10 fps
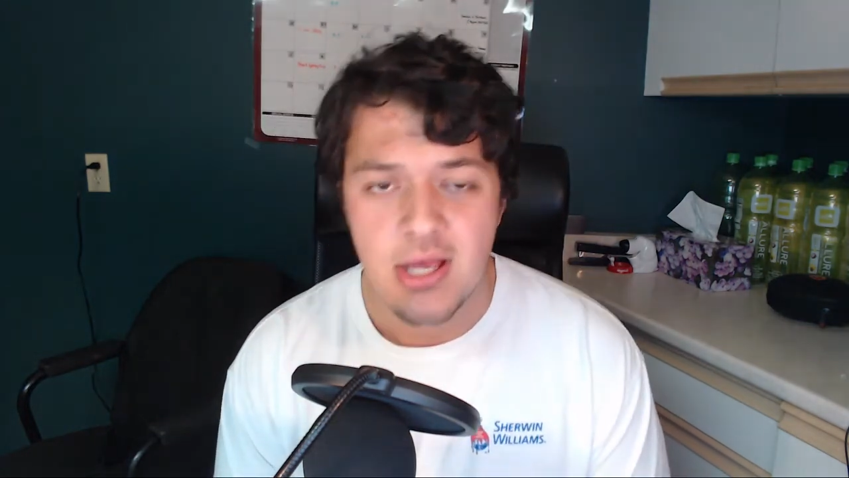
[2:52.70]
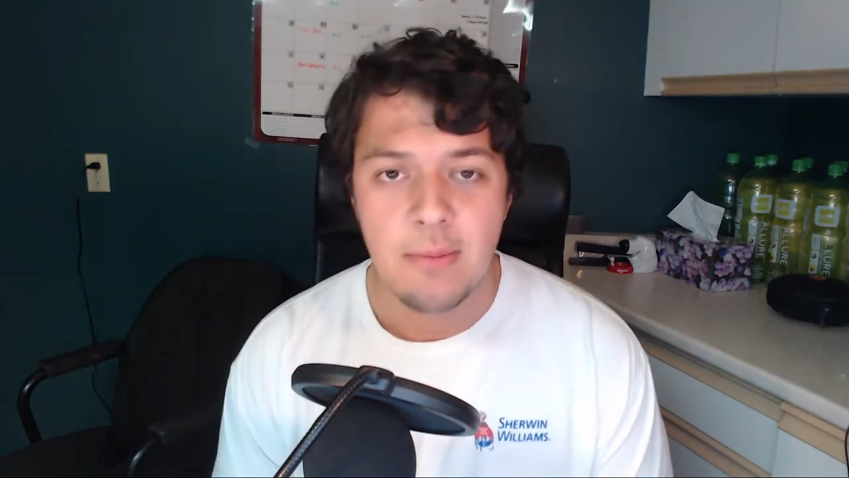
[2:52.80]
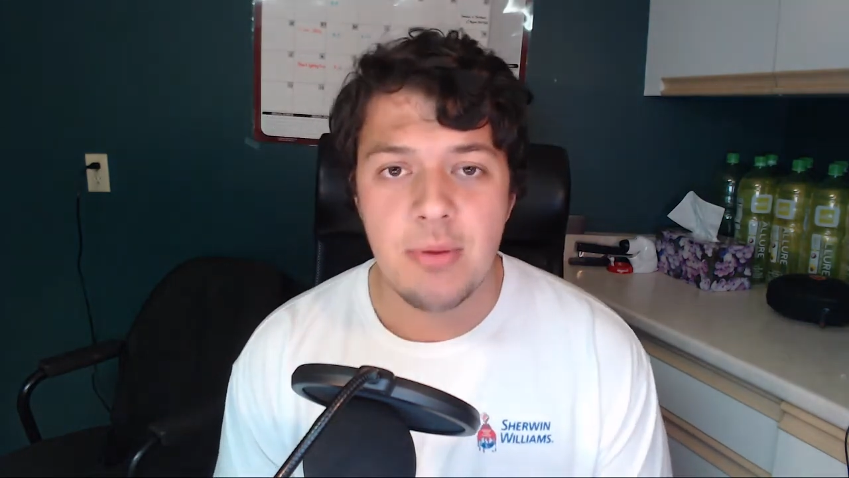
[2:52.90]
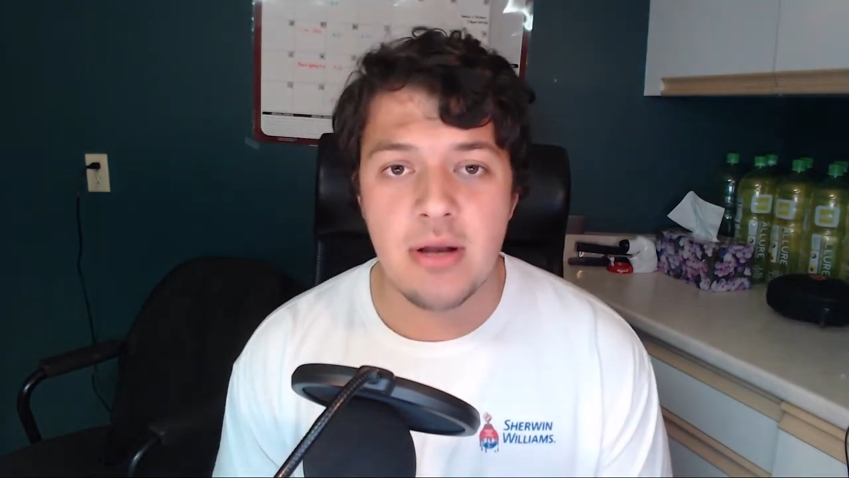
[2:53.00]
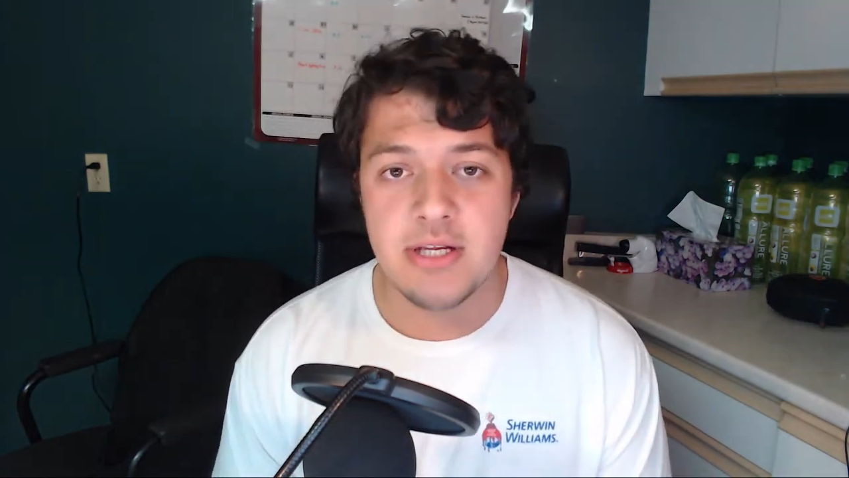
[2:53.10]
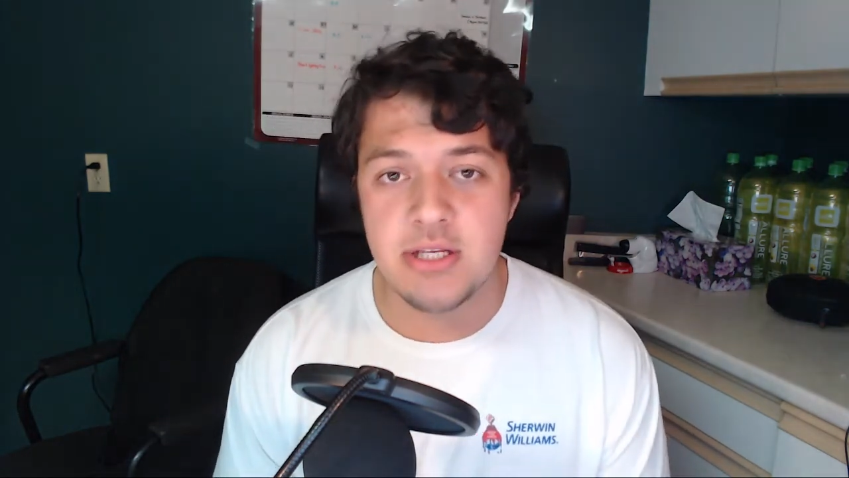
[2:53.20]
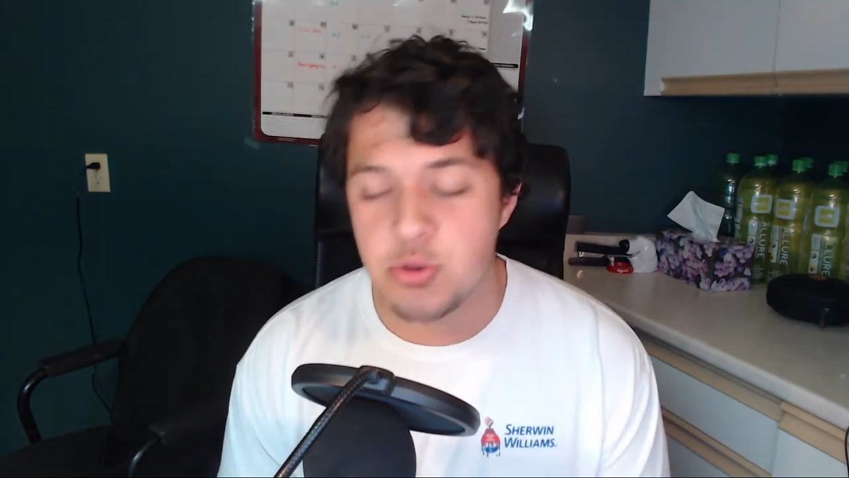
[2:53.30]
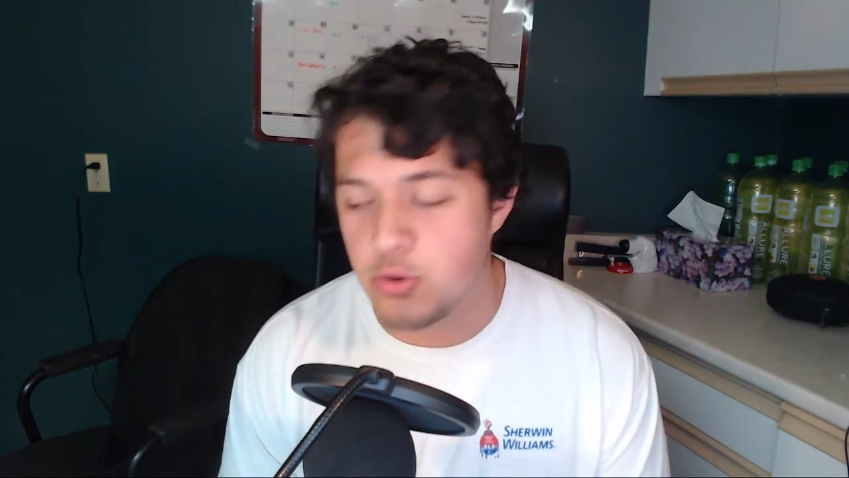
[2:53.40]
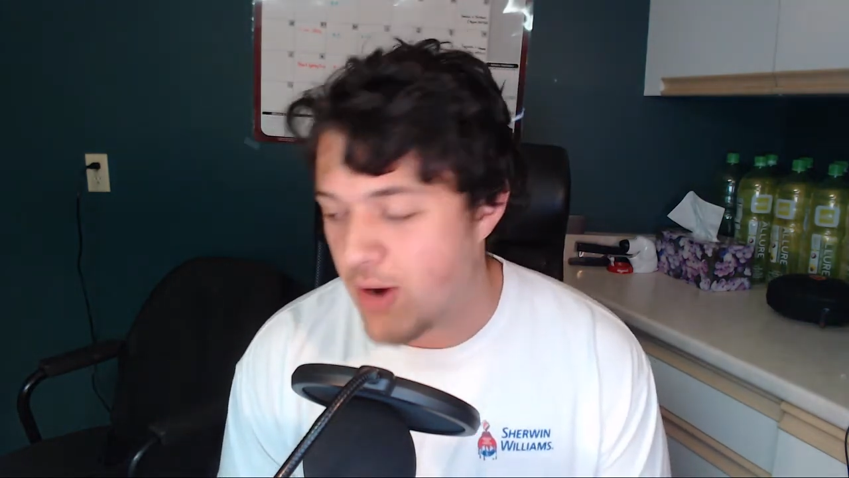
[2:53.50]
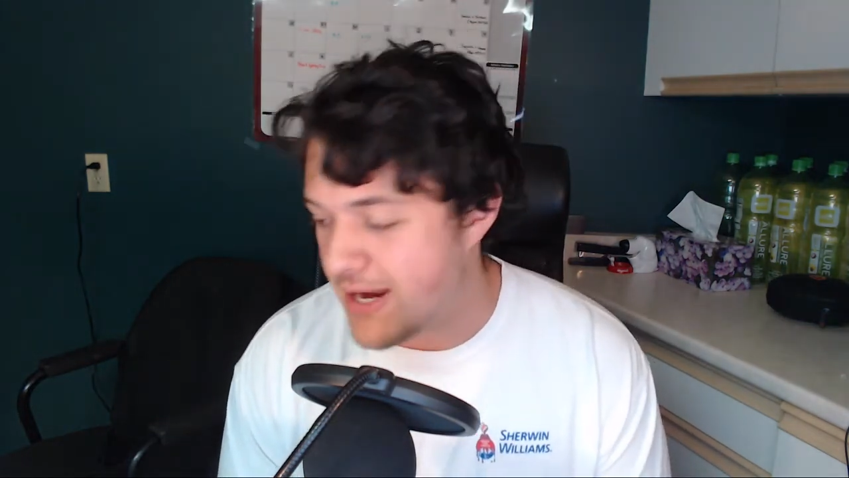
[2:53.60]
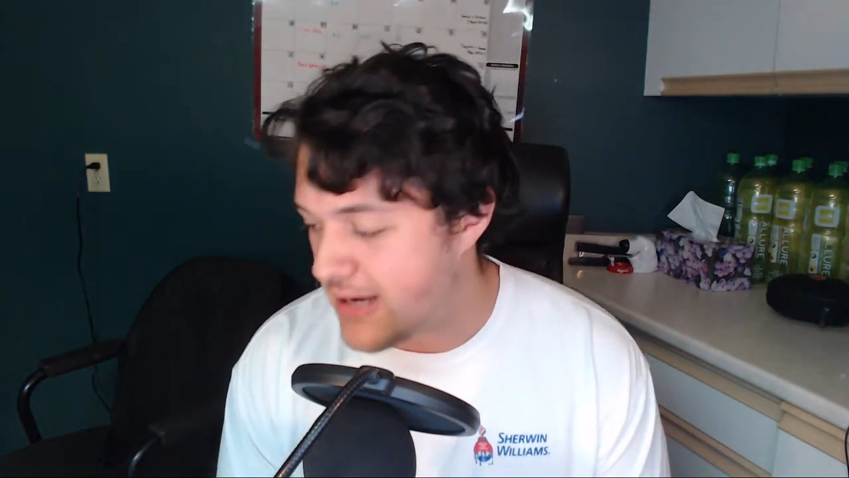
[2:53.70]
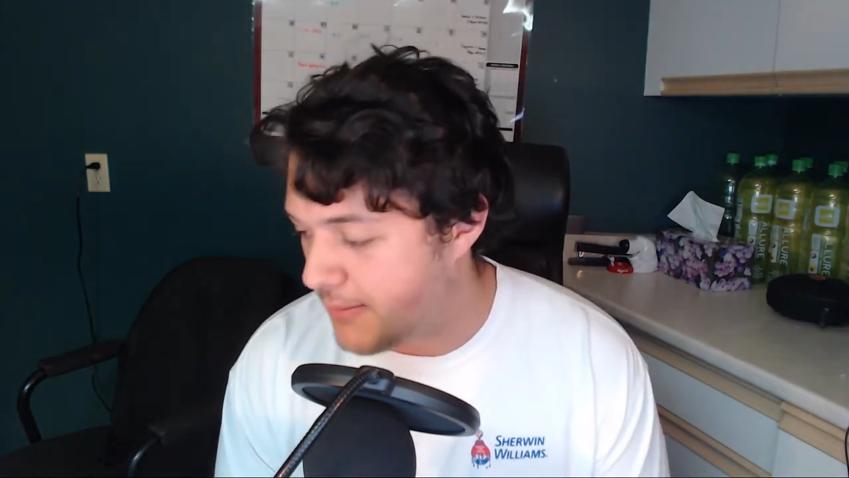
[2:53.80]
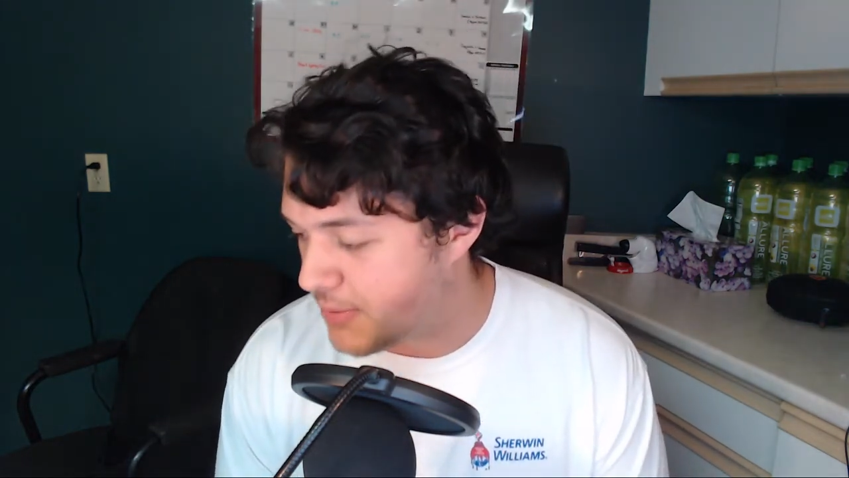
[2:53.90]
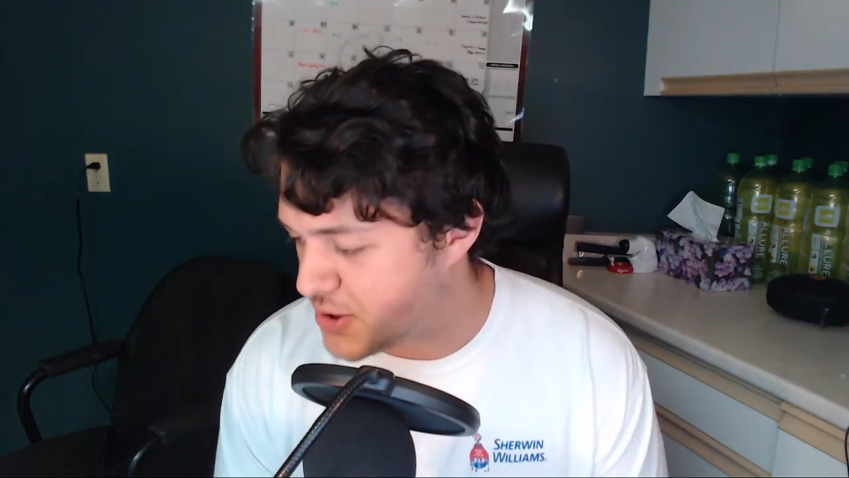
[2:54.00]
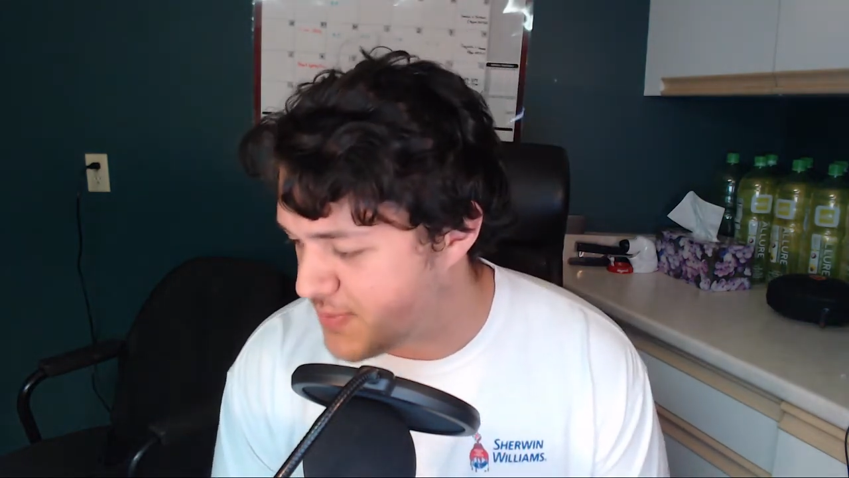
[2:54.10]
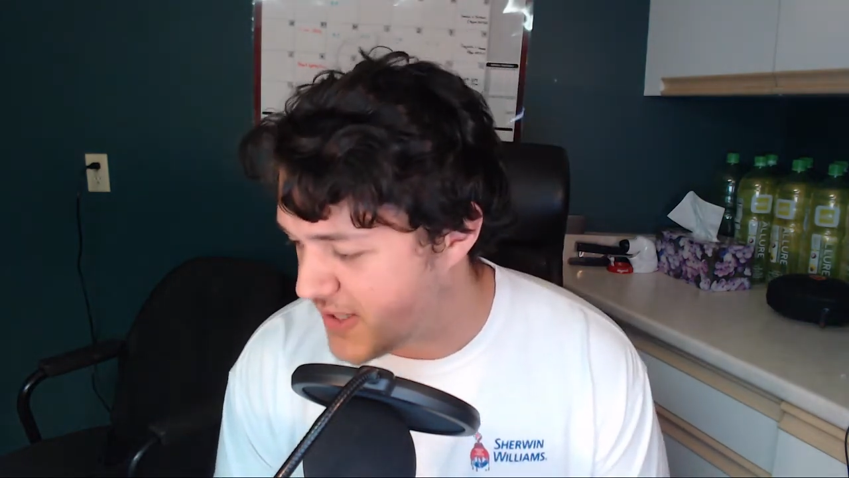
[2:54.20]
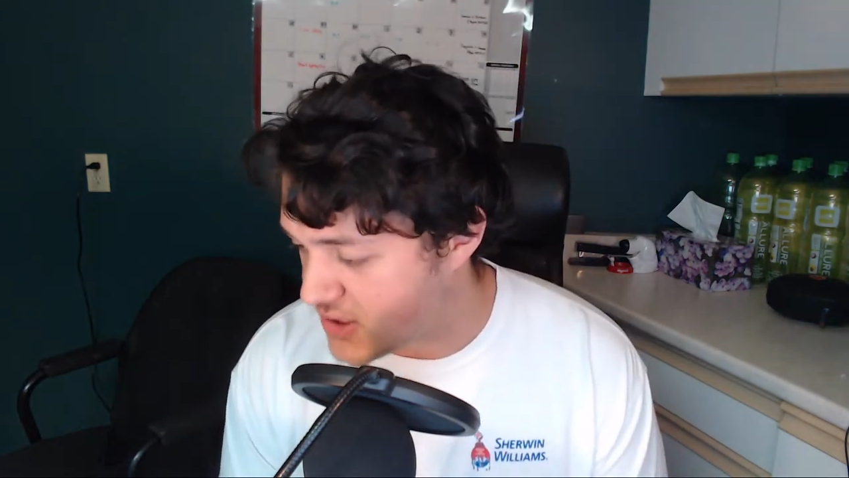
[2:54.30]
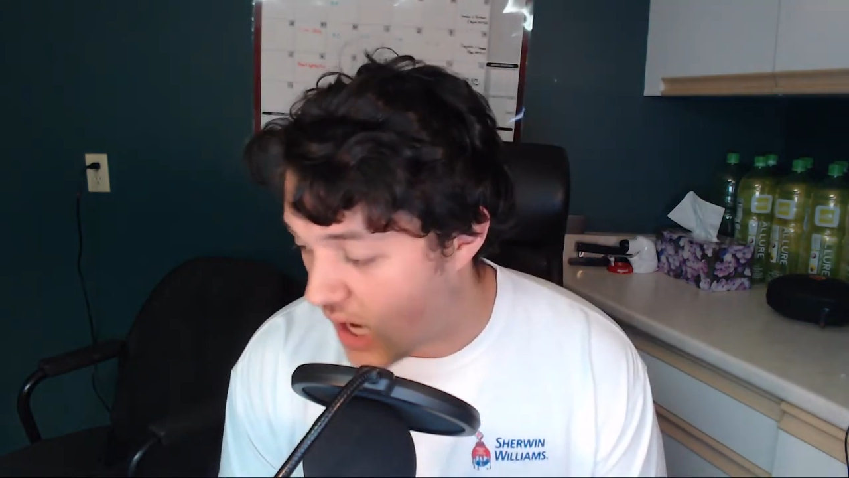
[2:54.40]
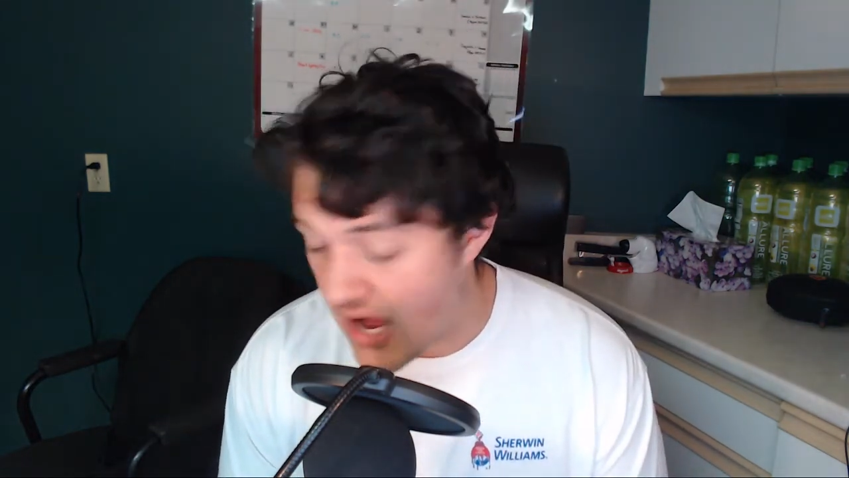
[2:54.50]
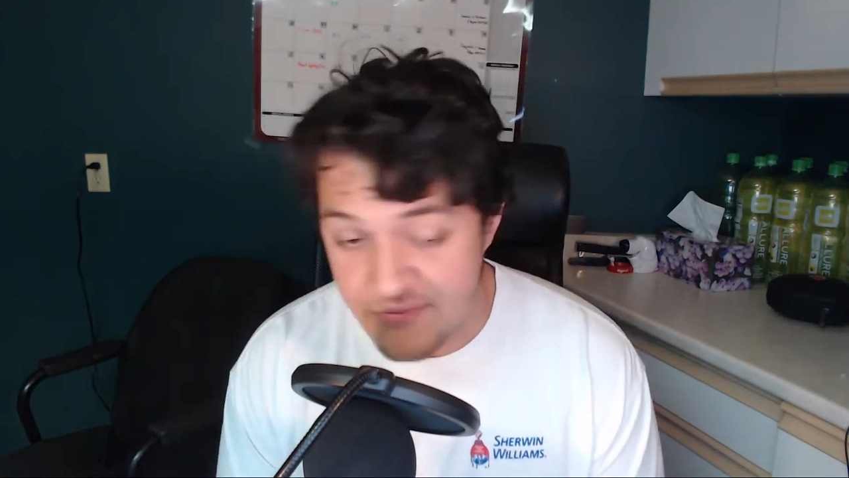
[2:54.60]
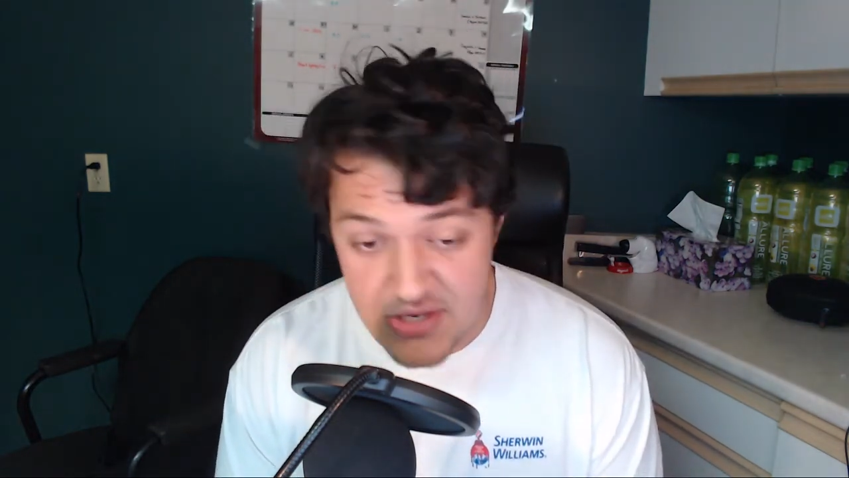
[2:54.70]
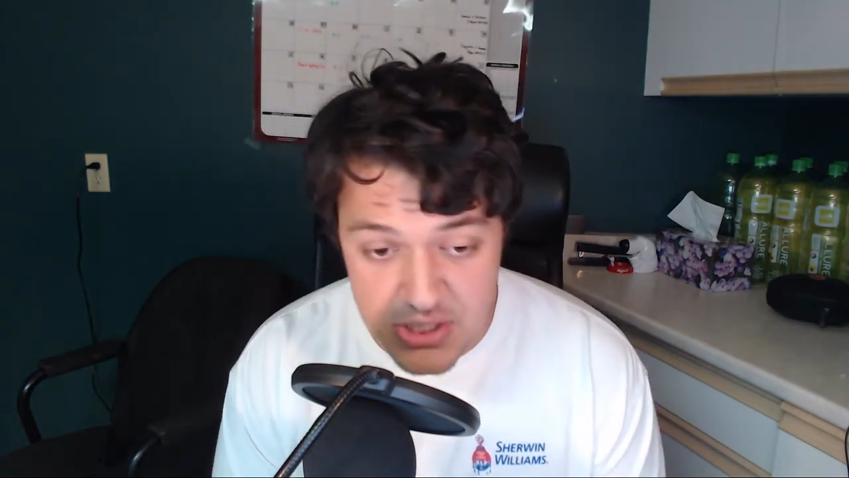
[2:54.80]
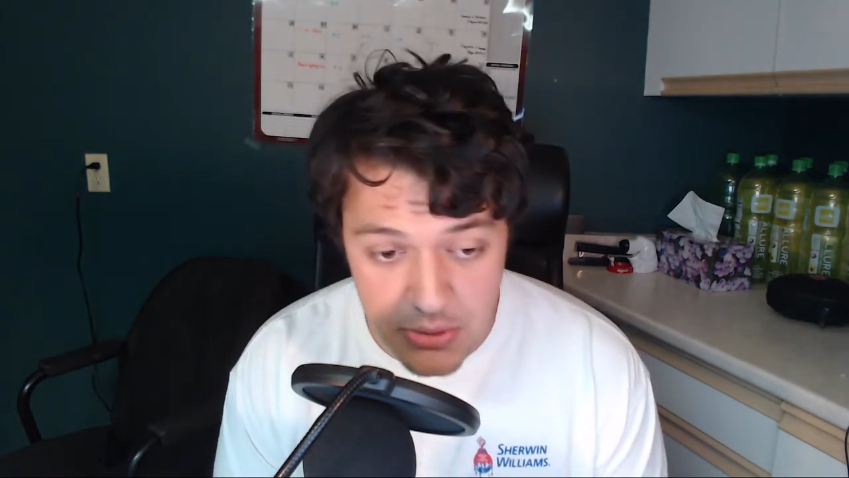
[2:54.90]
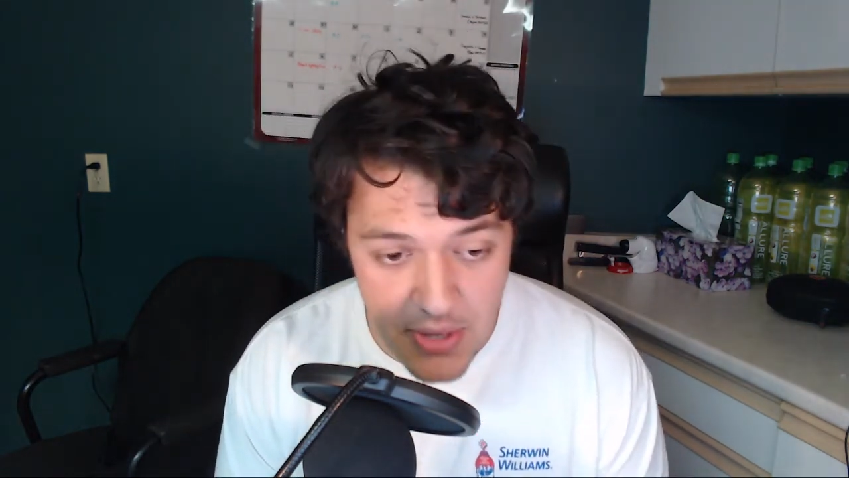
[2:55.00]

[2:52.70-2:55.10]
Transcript: probably didn't do the right numbers because obviously